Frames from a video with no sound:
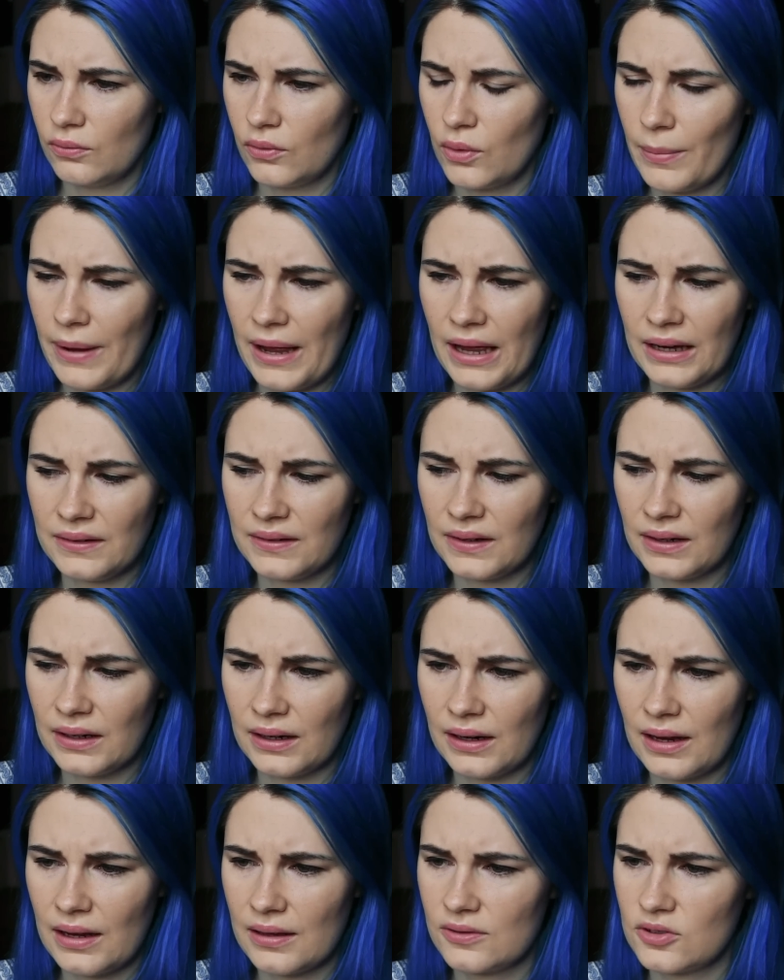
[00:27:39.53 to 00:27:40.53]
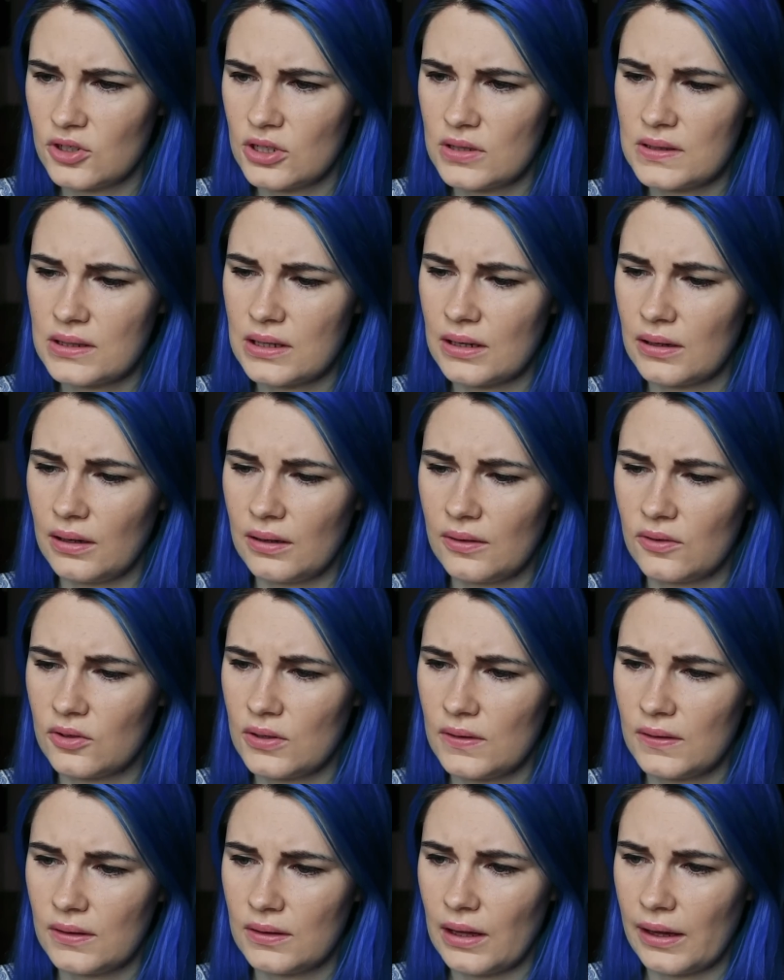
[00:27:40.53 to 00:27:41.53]
romantic. It's just it's
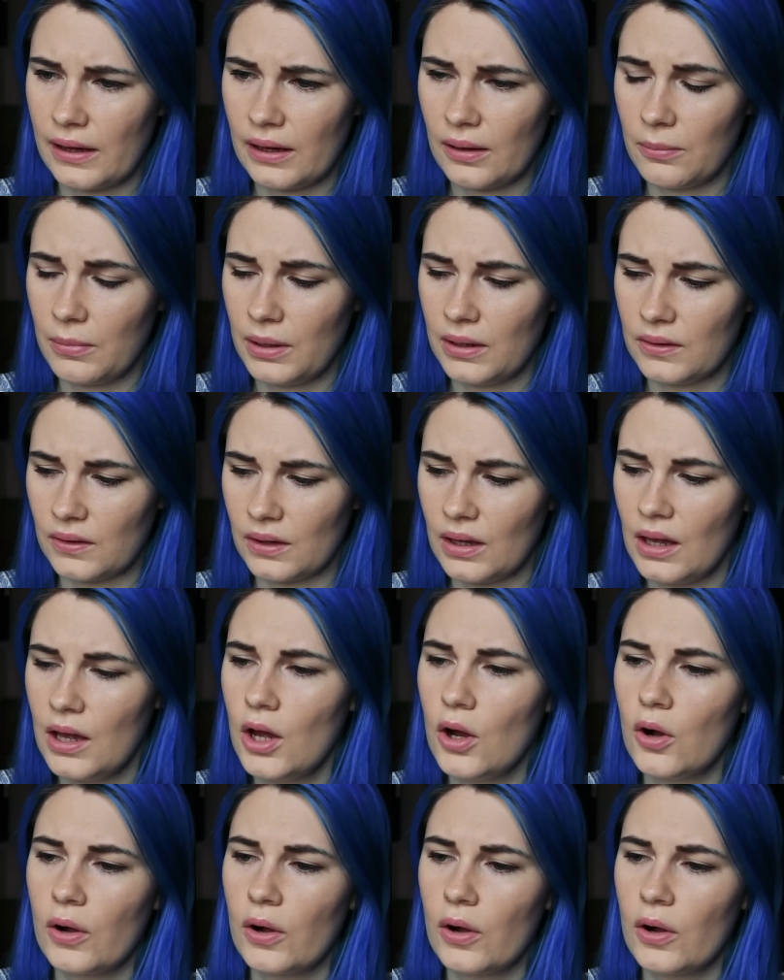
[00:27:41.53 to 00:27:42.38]
just like amazing.